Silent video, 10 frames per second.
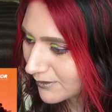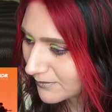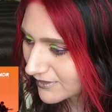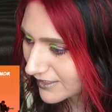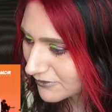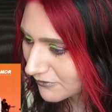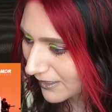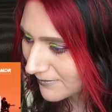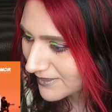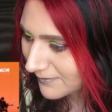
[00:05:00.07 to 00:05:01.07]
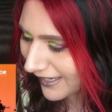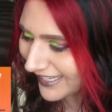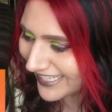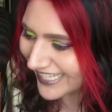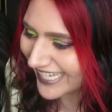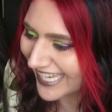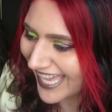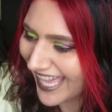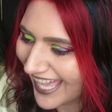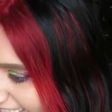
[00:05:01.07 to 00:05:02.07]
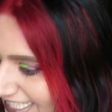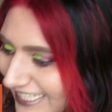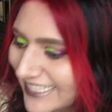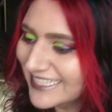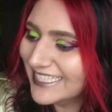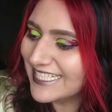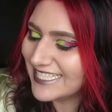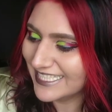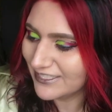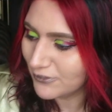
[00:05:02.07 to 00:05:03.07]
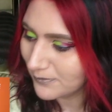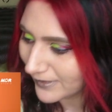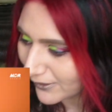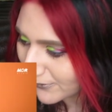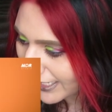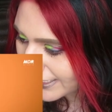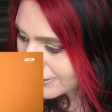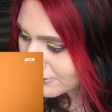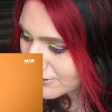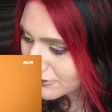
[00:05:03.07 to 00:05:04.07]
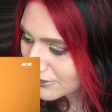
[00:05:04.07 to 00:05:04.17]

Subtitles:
almost like drop his mic? Listen to me, okay? There is